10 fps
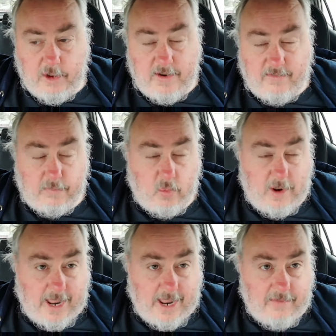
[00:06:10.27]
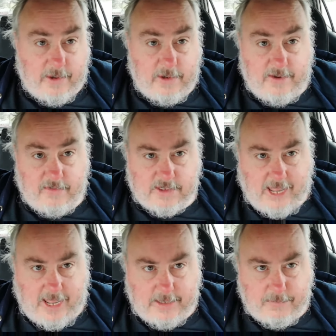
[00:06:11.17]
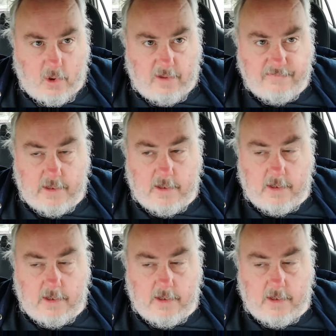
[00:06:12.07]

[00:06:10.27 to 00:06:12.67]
You never went after them. You never slagged them off.